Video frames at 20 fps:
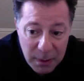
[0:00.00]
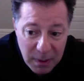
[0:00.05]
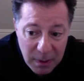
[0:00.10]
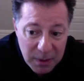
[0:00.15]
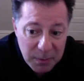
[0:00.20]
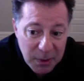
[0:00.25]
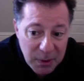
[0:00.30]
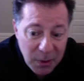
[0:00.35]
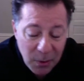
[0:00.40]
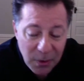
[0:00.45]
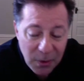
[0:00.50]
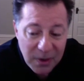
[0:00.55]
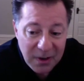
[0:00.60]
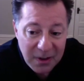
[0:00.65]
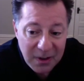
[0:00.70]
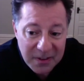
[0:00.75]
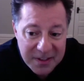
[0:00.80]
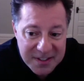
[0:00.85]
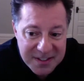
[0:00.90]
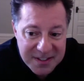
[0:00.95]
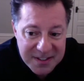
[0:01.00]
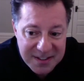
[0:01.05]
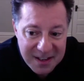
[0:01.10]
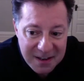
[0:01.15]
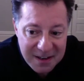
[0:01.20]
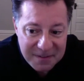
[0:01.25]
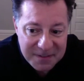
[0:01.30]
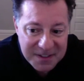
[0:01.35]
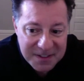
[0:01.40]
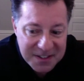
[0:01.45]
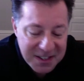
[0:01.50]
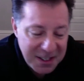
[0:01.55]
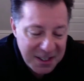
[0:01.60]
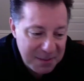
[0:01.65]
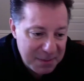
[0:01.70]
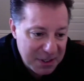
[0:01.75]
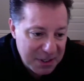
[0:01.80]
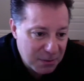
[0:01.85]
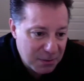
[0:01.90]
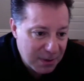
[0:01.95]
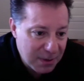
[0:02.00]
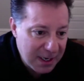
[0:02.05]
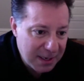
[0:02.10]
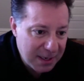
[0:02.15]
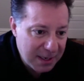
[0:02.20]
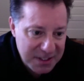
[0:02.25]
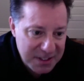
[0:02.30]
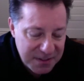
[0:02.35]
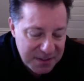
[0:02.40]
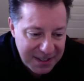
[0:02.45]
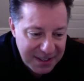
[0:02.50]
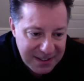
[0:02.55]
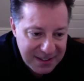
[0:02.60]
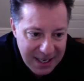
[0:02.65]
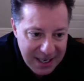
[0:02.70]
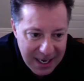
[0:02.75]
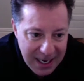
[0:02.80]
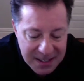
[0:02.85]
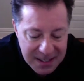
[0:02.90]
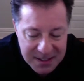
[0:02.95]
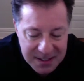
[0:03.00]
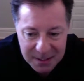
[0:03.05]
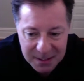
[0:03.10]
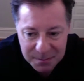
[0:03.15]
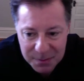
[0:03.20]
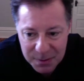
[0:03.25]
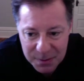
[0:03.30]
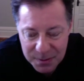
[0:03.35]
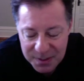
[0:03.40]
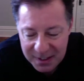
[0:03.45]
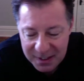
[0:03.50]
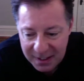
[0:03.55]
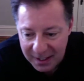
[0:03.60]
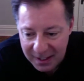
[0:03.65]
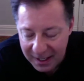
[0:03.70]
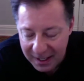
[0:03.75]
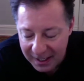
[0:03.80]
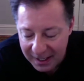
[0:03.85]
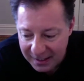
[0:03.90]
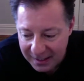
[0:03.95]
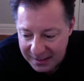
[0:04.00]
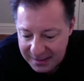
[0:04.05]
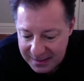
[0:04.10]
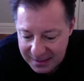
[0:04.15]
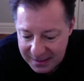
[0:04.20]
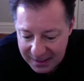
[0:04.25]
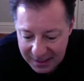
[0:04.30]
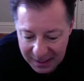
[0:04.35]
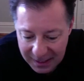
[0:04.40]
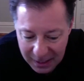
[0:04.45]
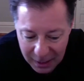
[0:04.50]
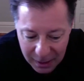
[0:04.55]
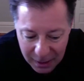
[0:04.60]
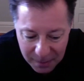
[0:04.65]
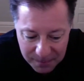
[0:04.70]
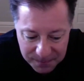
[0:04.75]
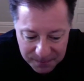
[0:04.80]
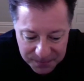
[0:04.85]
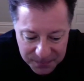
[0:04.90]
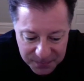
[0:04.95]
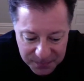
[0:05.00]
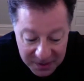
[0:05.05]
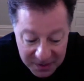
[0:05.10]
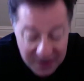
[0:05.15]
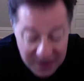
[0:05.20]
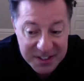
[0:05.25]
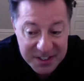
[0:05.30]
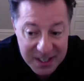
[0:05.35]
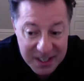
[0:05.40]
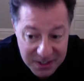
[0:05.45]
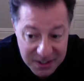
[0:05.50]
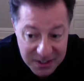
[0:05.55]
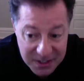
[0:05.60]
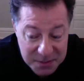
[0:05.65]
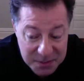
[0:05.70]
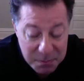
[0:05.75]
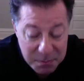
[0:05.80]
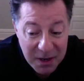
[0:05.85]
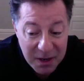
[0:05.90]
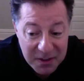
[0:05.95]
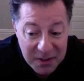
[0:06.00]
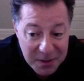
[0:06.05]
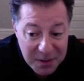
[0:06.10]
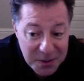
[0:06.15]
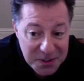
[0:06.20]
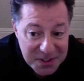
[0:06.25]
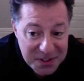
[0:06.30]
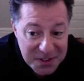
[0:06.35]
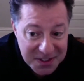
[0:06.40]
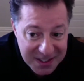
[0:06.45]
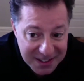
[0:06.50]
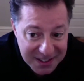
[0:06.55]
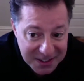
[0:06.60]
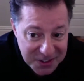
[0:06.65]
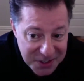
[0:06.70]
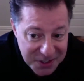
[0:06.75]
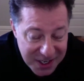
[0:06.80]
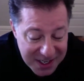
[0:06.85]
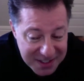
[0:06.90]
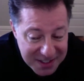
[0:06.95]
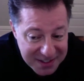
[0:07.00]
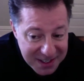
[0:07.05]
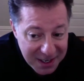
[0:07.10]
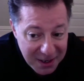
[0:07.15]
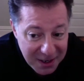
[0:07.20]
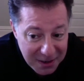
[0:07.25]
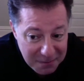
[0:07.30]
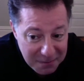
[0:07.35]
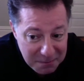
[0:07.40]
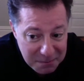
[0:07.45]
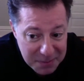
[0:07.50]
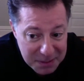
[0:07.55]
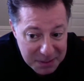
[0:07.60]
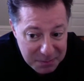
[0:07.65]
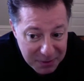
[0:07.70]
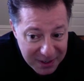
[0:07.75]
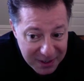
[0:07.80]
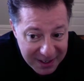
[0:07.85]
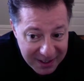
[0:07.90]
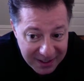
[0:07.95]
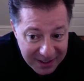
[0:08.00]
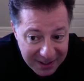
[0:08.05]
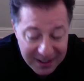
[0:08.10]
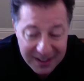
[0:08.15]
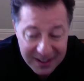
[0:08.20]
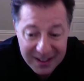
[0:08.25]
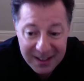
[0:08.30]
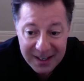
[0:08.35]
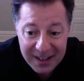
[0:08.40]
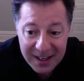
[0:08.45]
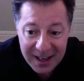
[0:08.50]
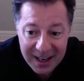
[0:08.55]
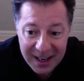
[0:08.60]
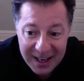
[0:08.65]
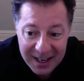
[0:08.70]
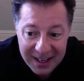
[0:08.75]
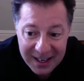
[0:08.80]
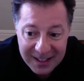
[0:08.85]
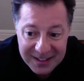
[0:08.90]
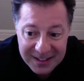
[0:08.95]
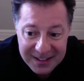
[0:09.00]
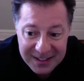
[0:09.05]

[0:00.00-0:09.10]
to record all this stuff. It's going to be great. I mean, it's fantastic music and very challenging. It's probably the closest thing to jazz that I'll be playing. And